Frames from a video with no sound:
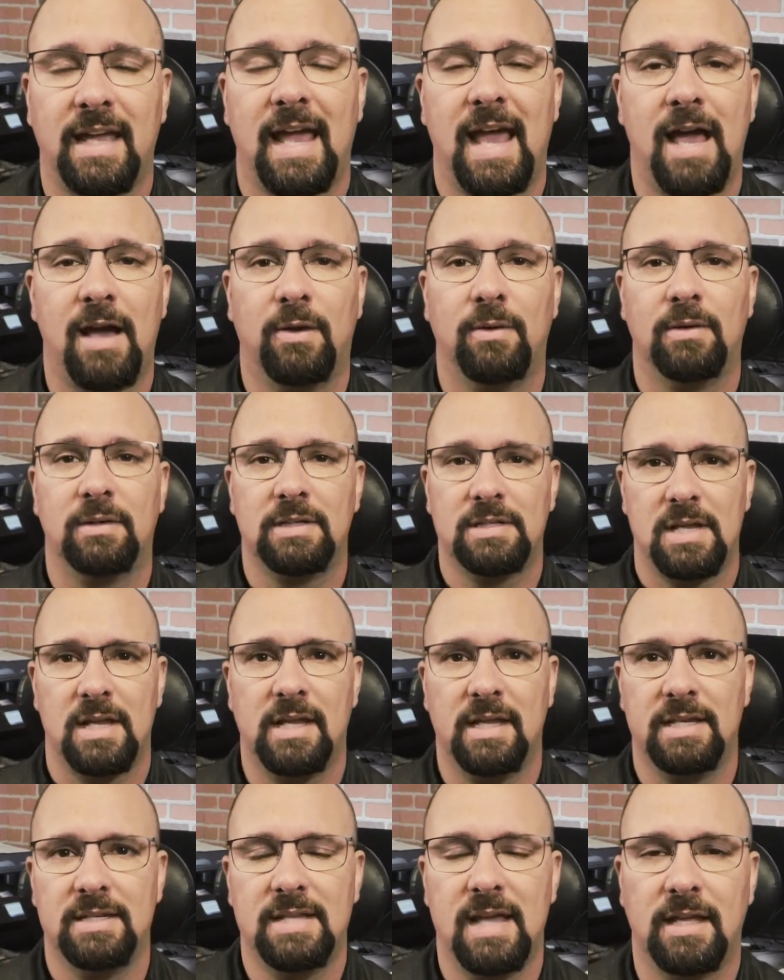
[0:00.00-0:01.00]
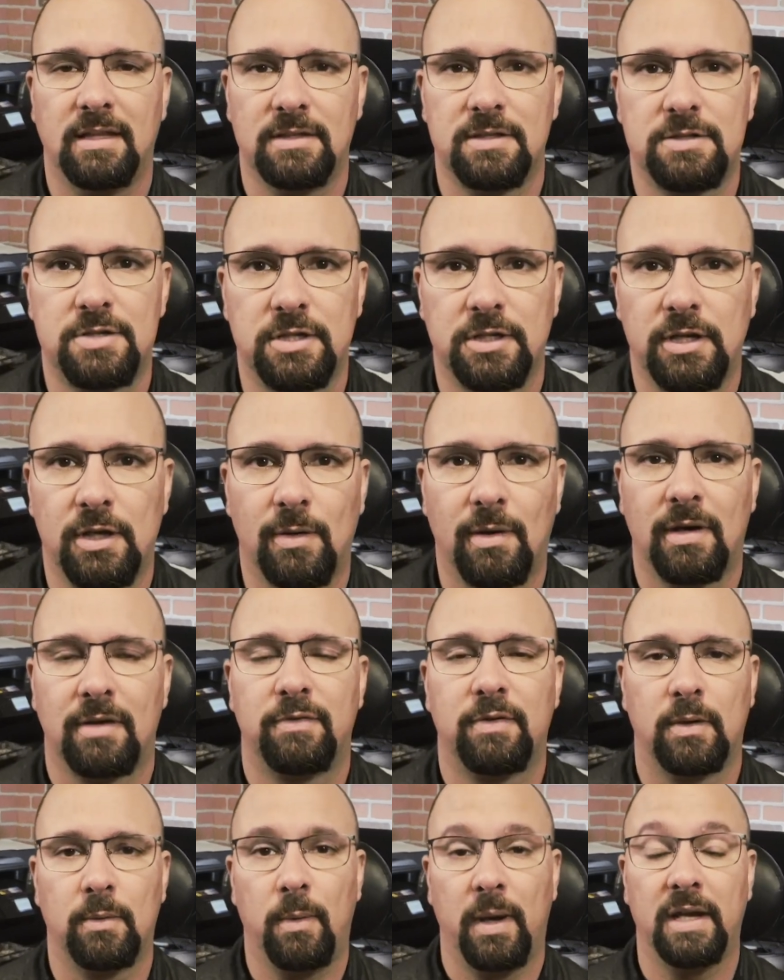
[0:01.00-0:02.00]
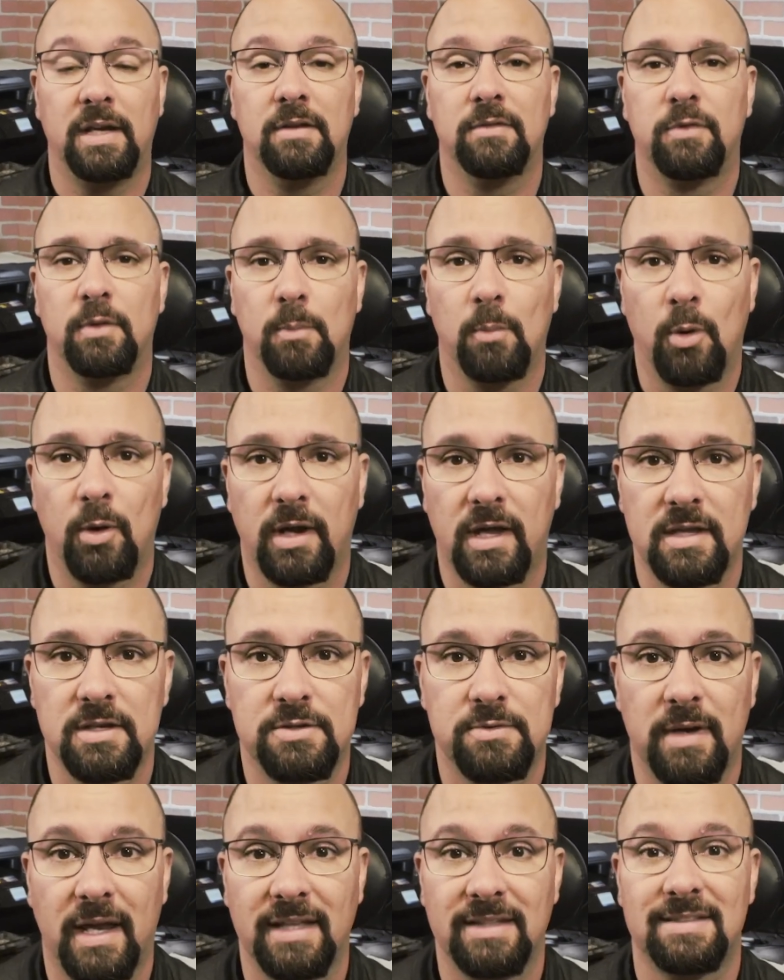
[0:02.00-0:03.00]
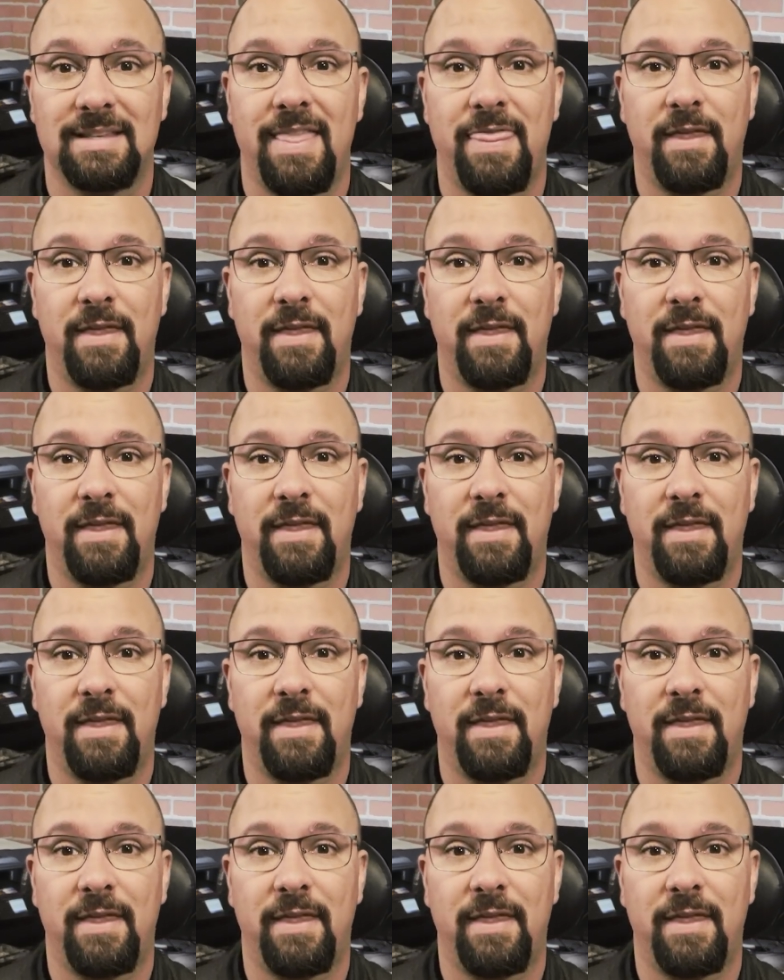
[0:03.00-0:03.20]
how intelligent you are for waiting for mortgage rates,